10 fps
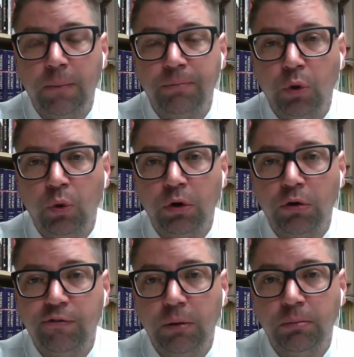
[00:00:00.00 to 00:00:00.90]
or
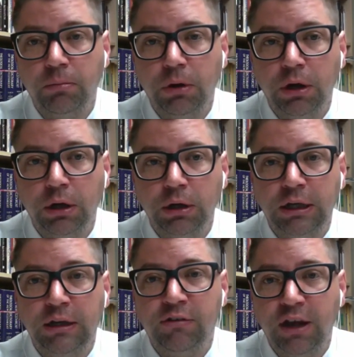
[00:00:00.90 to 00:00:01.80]
from
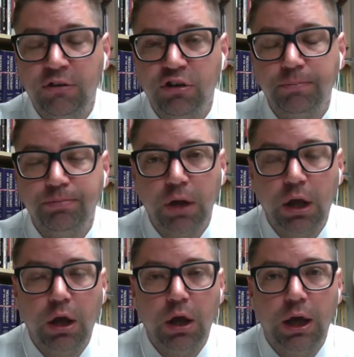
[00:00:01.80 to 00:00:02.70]
East Asia.
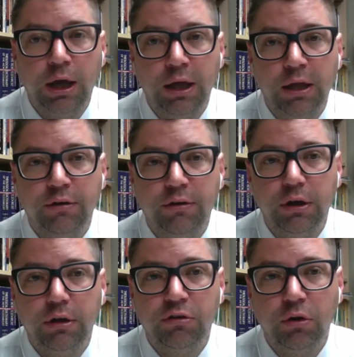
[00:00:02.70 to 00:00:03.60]
And
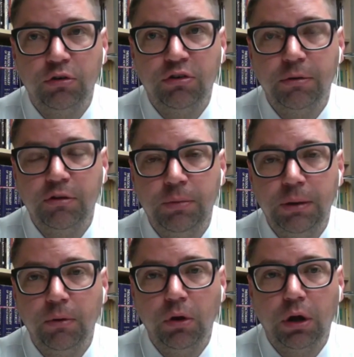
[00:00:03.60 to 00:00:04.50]
so some of these
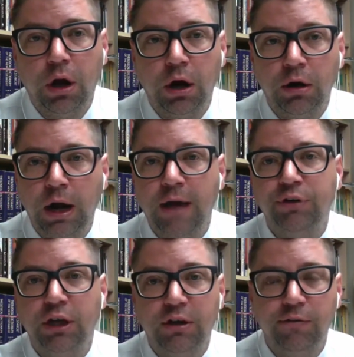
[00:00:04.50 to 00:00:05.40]
people are
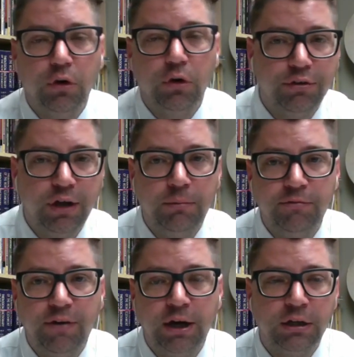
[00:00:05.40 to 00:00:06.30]
having a difficult time
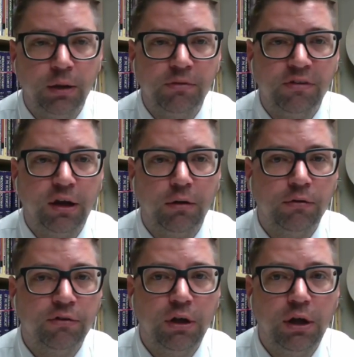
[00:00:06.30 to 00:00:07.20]
finding
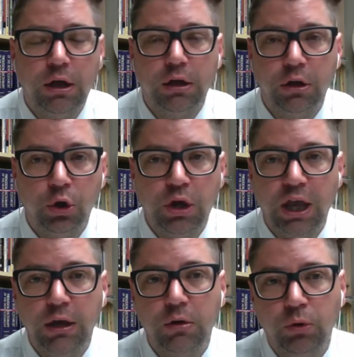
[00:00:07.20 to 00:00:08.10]
themselves
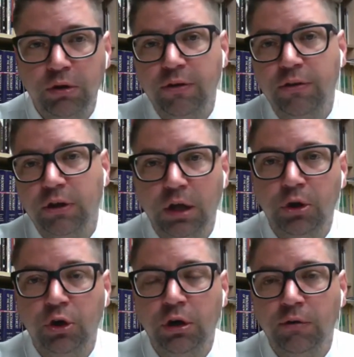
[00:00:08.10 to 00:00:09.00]
located within the
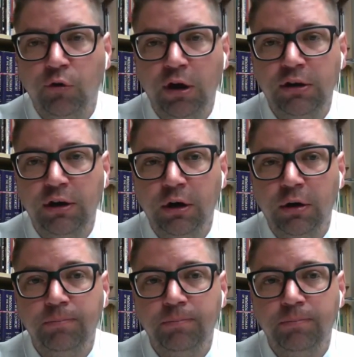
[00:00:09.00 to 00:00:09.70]
community of Red Deer